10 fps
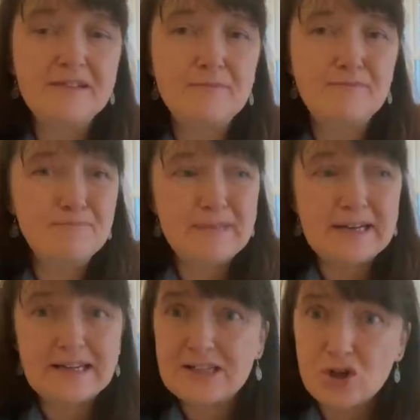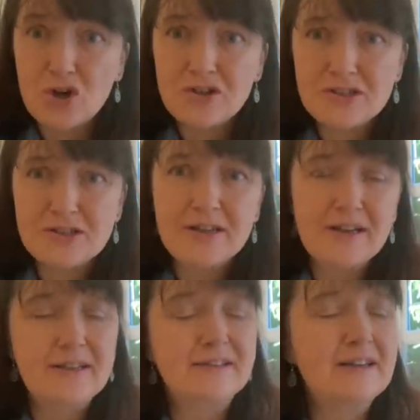mainly socks,
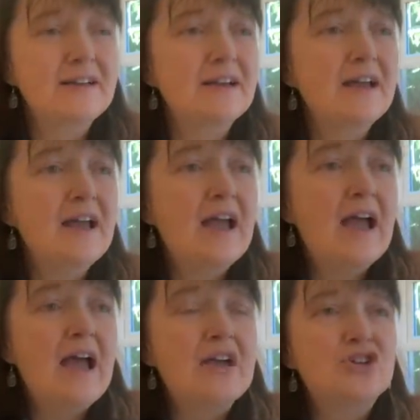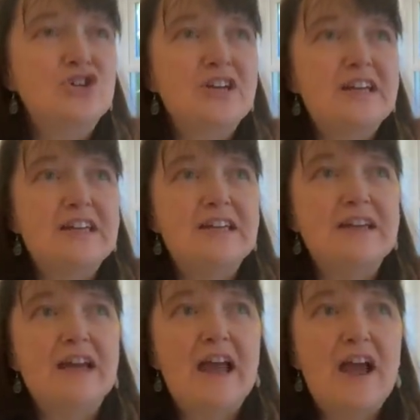I think. She
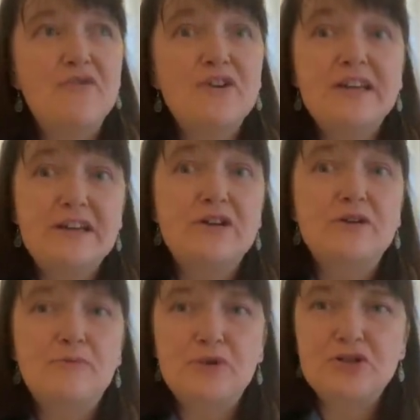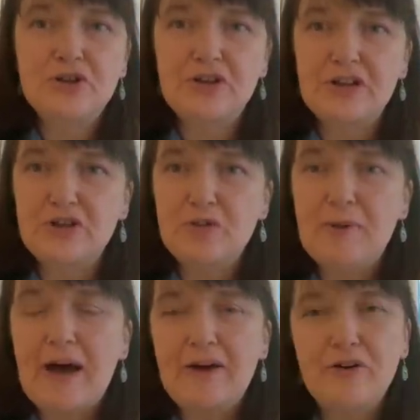every year puts out a new
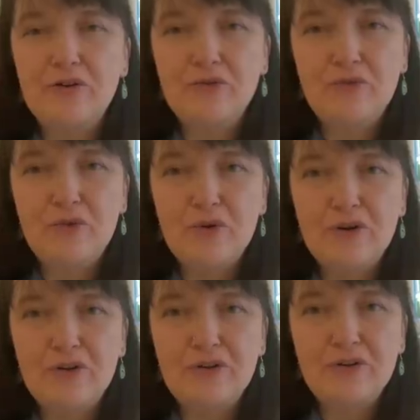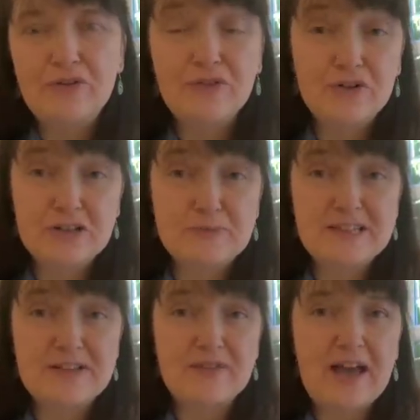pattern for the Christmas
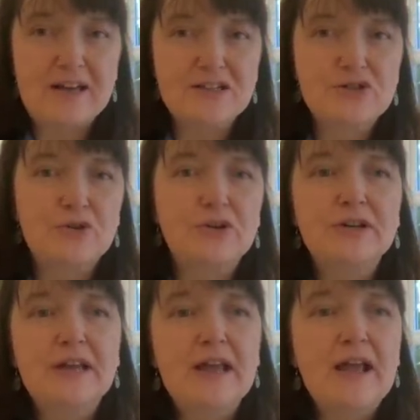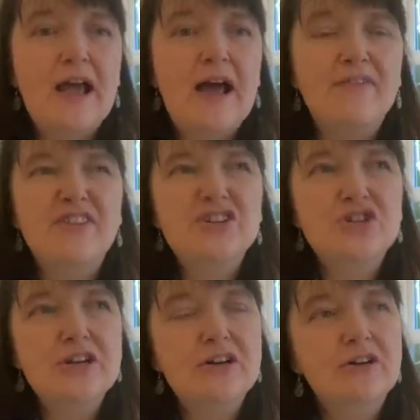Eve cast on, and this
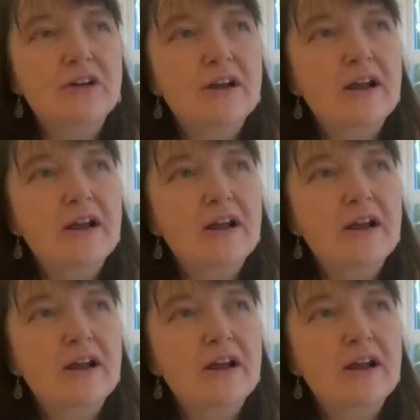year